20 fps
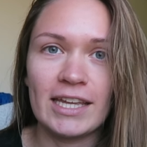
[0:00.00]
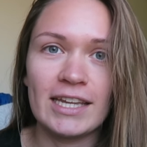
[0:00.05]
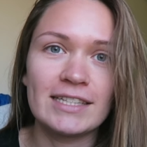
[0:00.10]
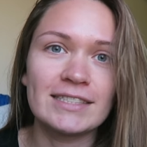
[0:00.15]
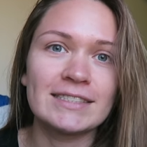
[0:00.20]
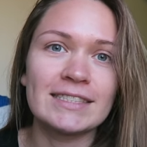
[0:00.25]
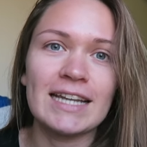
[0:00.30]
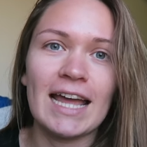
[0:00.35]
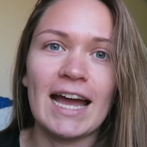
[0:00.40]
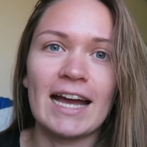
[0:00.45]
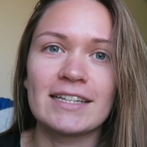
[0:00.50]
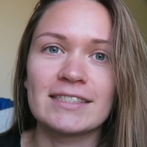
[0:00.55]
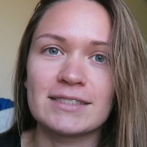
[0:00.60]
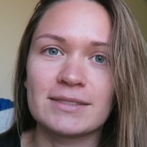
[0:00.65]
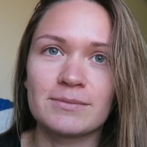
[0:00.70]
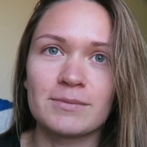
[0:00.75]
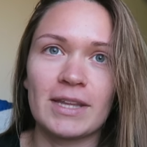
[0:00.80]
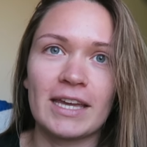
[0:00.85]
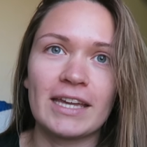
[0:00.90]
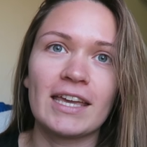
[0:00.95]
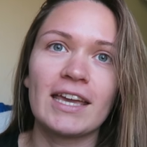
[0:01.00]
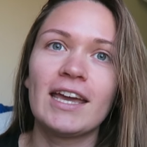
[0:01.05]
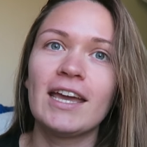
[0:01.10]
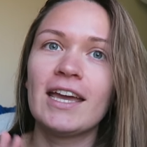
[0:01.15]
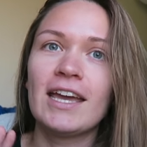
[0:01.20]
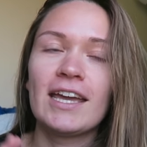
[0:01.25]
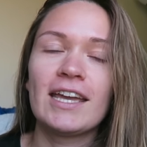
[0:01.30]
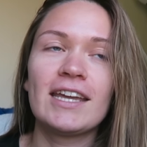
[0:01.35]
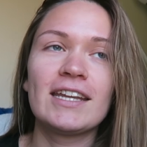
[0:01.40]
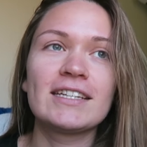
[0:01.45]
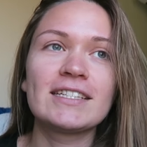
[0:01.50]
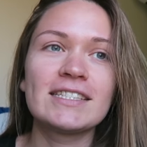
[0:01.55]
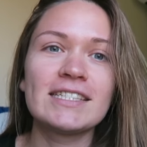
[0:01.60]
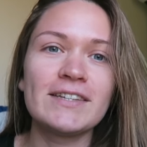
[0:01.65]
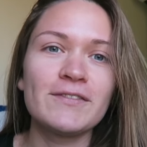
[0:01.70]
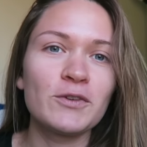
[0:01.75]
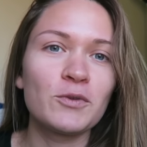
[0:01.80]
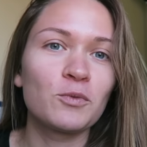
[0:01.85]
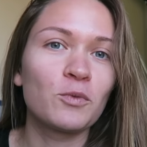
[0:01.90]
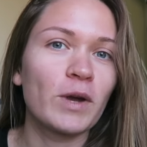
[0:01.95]
He doesn't ask, like, he doesn't
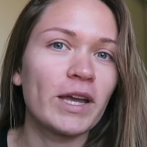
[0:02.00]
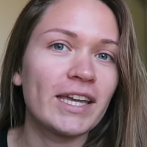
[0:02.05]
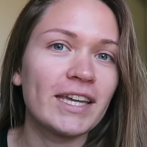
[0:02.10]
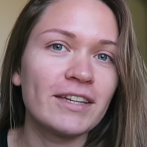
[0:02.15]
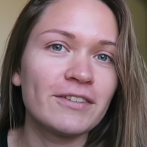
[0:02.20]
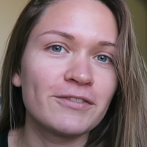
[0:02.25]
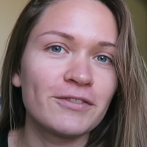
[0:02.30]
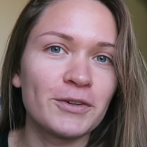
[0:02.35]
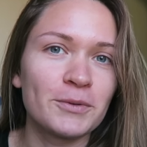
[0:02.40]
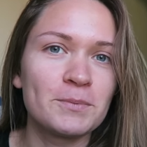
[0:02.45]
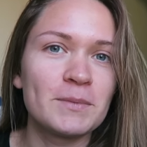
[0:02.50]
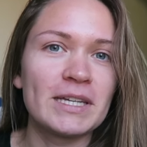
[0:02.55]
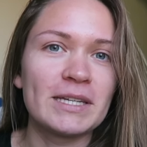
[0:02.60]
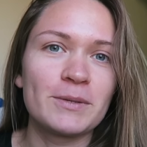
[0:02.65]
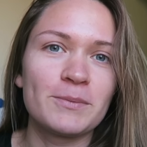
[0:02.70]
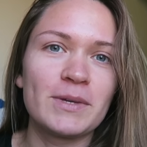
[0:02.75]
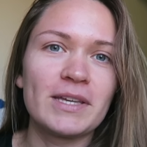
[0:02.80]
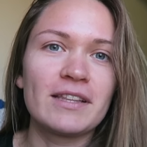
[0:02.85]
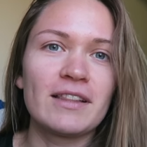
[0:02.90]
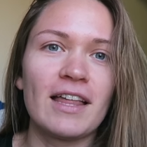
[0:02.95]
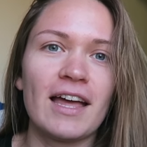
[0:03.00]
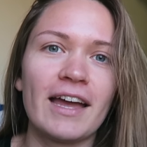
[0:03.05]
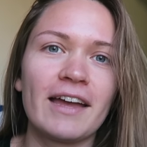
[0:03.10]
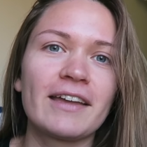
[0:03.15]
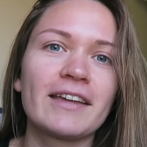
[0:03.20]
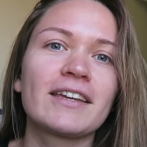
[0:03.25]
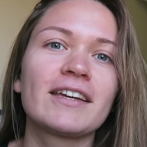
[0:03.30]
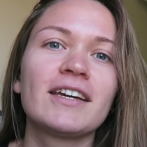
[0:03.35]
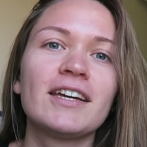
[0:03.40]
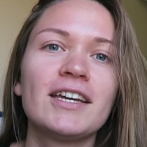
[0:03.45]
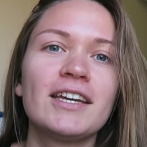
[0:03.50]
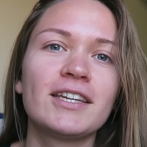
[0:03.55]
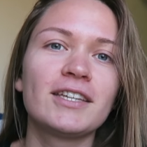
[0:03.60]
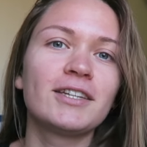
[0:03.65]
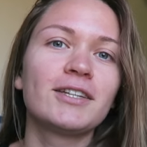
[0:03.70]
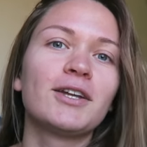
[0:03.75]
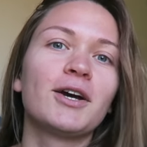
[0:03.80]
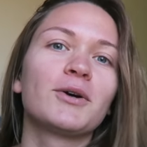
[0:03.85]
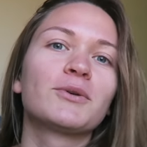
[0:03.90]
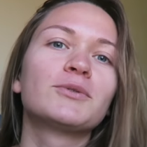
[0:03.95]
even wait for me to be like,
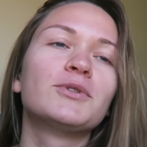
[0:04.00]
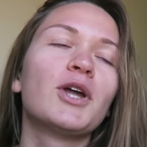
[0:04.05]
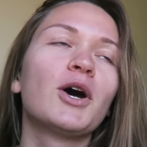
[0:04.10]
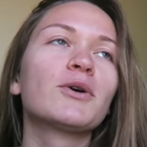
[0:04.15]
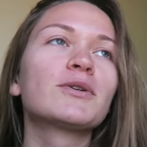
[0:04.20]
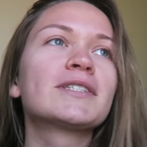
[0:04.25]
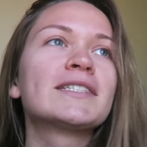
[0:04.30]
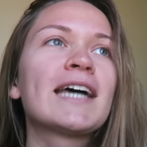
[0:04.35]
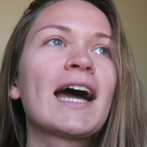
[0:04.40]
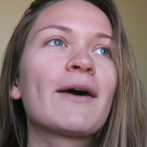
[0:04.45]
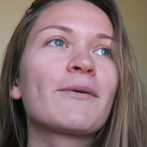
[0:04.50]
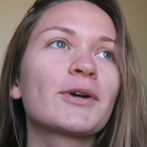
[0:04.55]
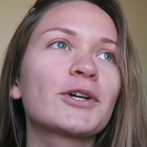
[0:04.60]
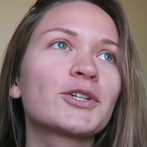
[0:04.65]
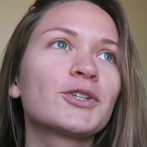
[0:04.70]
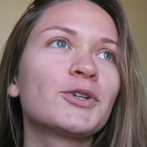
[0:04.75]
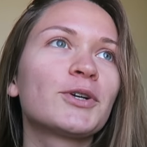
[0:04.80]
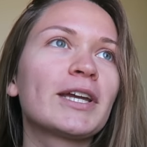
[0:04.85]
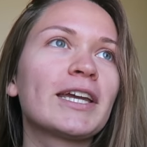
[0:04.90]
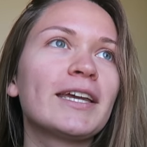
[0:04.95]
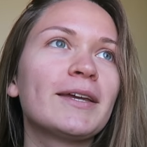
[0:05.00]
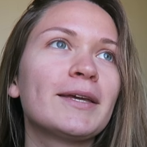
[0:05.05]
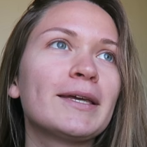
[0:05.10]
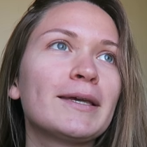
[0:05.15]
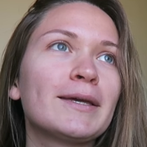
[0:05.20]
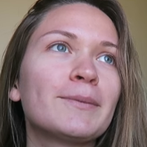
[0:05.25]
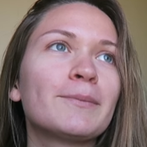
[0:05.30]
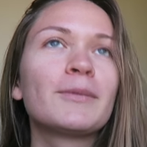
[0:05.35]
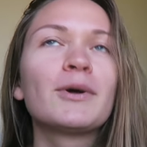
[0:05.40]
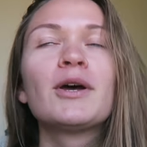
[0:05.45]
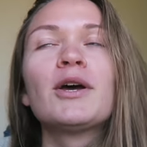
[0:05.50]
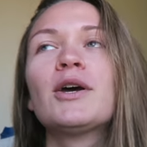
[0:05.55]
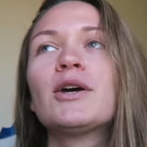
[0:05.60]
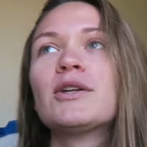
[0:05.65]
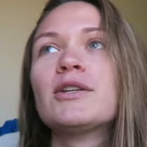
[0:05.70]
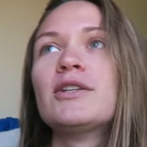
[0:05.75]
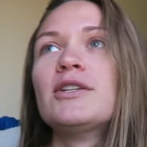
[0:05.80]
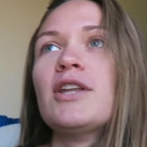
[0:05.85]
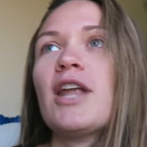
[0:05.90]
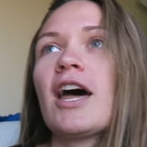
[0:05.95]
you know, no sour cream,
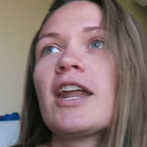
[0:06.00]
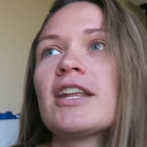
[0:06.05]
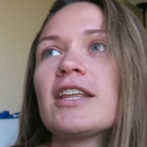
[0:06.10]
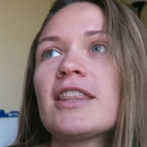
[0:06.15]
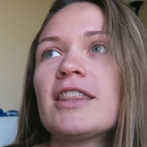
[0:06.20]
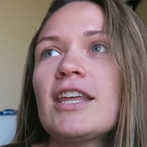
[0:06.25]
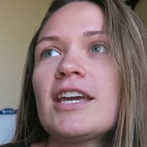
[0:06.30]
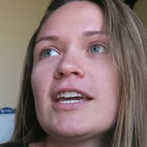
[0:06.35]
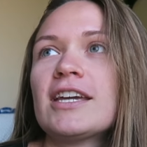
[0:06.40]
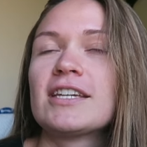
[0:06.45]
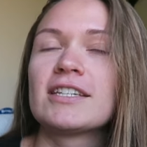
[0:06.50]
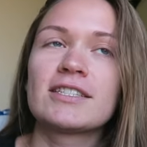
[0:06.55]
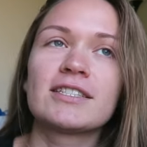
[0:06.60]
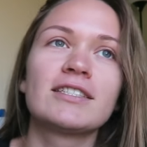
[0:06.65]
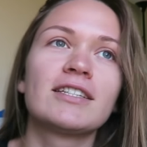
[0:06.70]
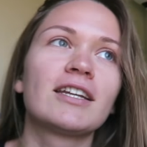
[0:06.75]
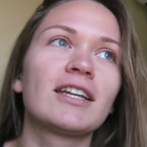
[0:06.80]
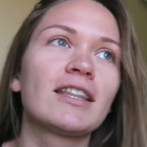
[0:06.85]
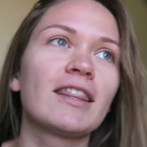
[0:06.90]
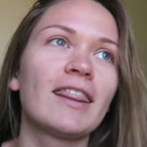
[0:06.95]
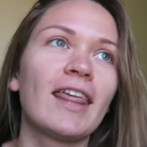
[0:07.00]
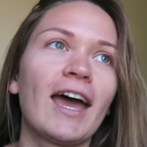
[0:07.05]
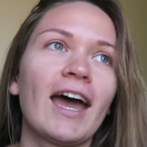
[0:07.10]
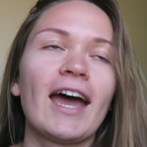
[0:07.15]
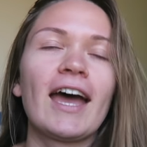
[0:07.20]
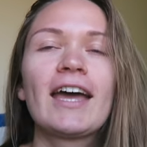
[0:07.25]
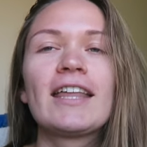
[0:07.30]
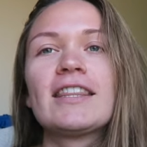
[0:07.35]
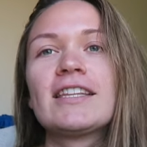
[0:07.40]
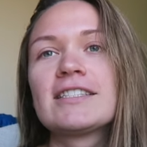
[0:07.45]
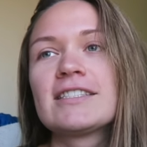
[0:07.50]
none of this, none of that.